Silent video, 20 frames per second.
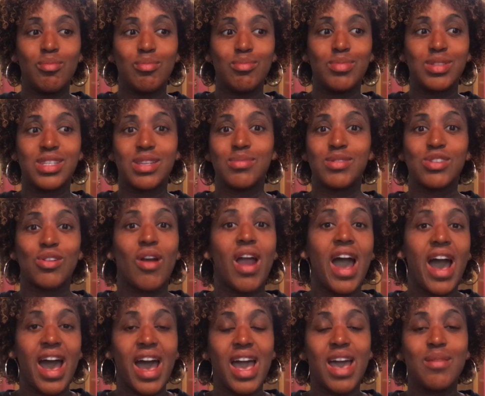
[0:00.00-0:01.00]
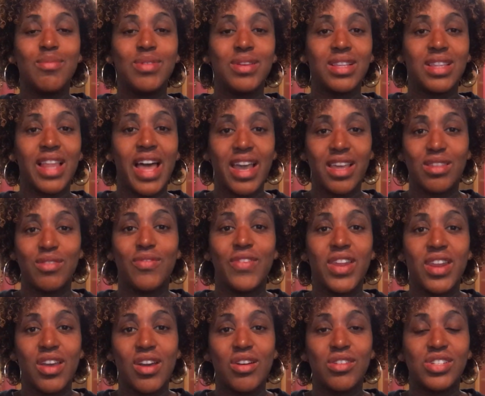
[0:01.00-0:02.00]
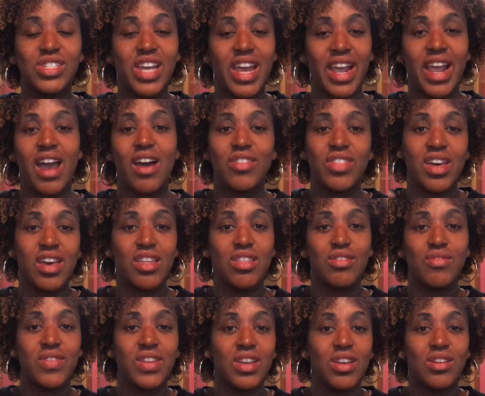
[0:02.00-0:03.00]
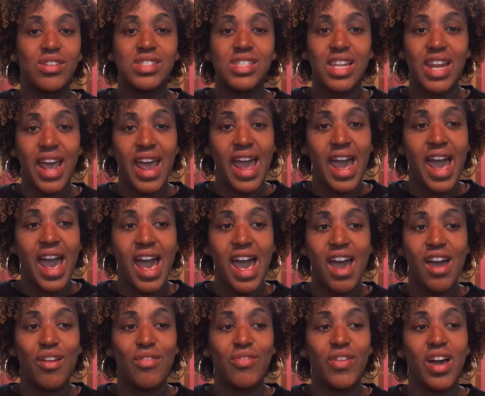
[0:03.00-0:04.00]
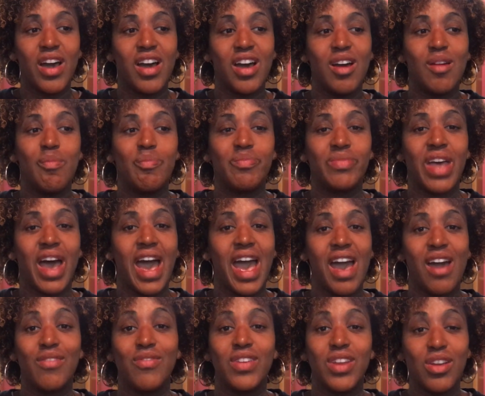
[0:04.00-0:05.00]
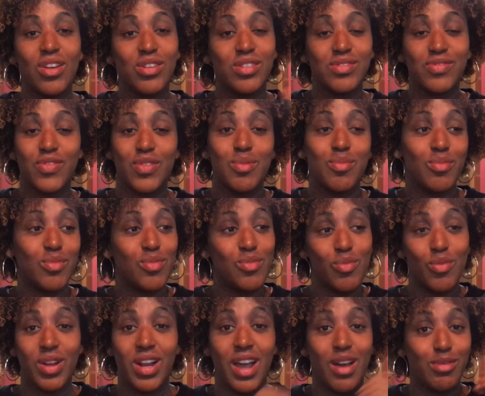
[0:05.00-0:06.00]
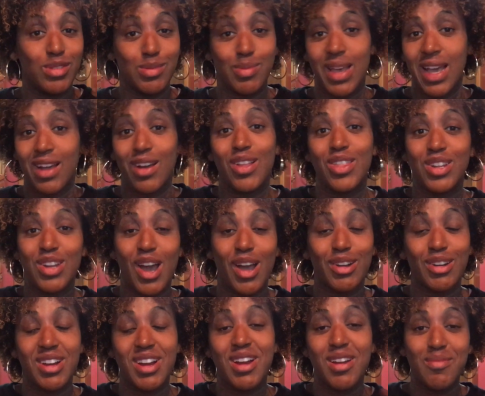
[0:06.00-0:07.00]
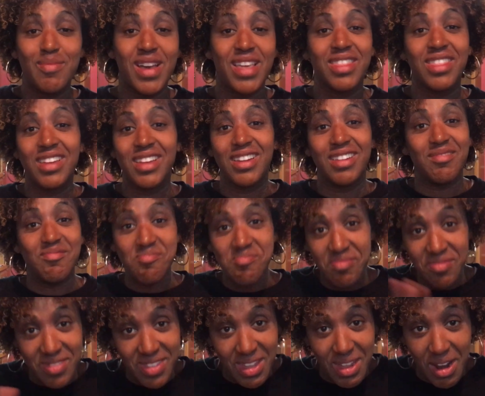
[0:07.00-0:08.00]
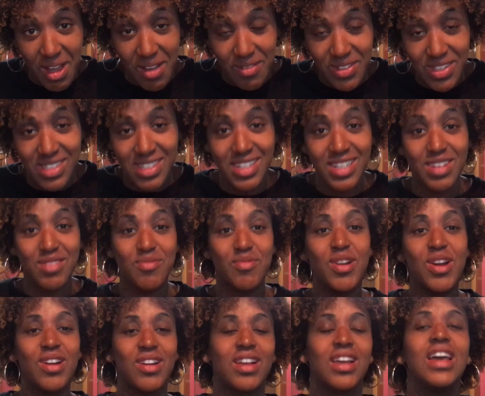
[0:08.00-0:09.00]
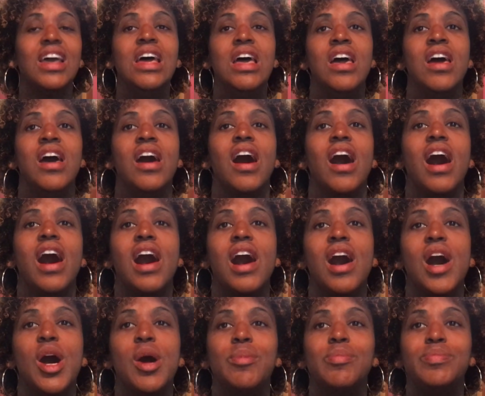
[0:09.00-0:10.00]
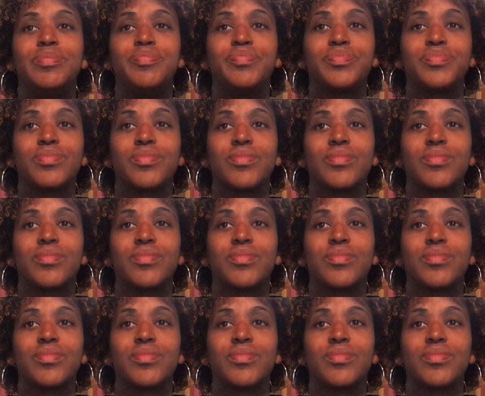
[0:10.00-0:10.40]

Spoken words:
subscribe, like the video, check out the other videos that I have. I have videos from when I was back on the Dr. Aaron method, and that obviously didn't work. And